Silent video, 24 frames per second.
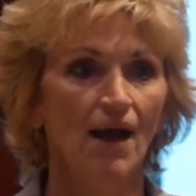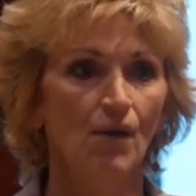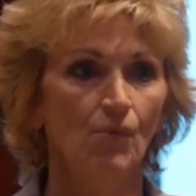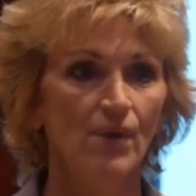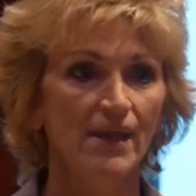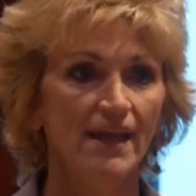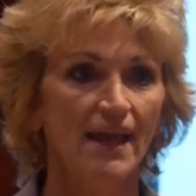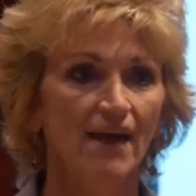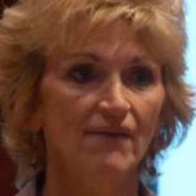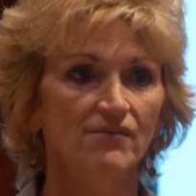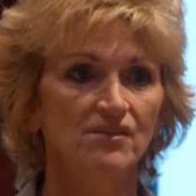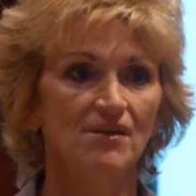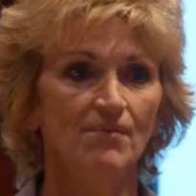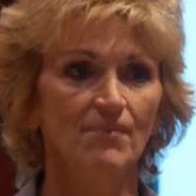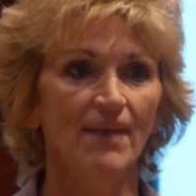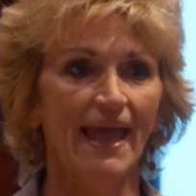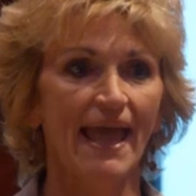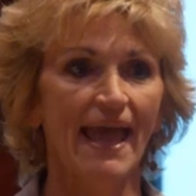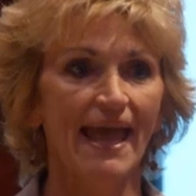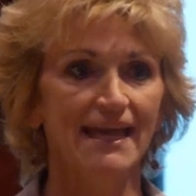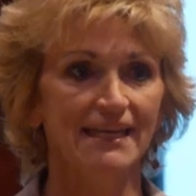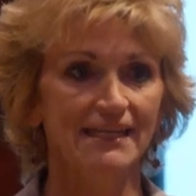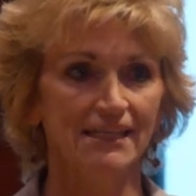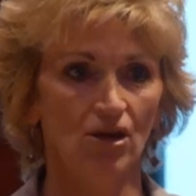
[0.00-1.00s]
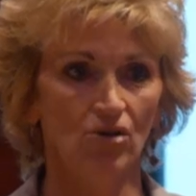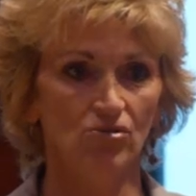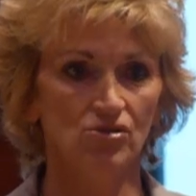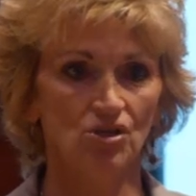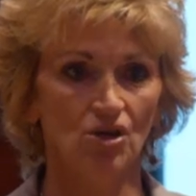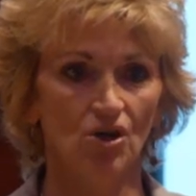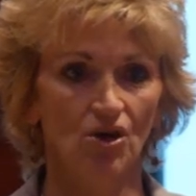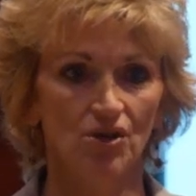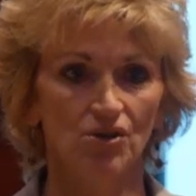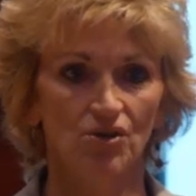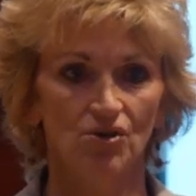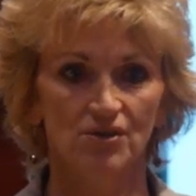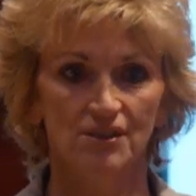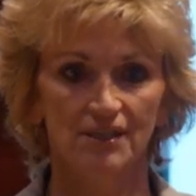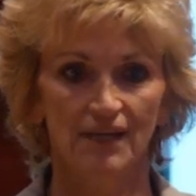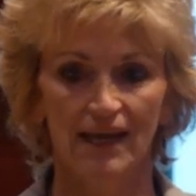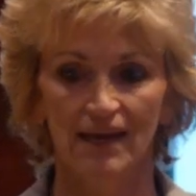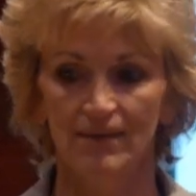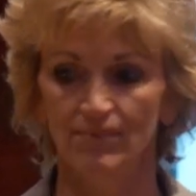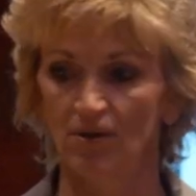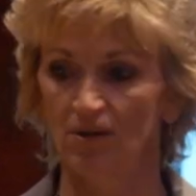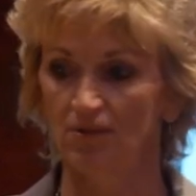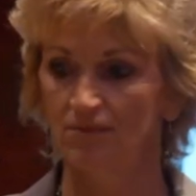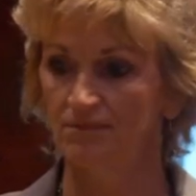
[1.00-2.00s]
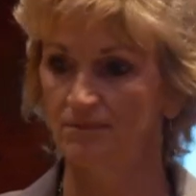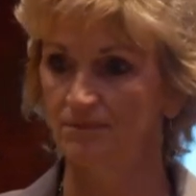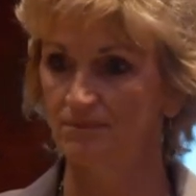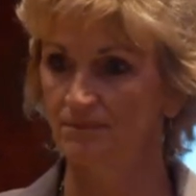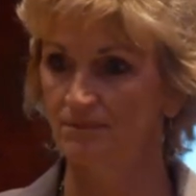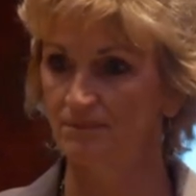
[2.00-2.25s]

We have some handouts on your table.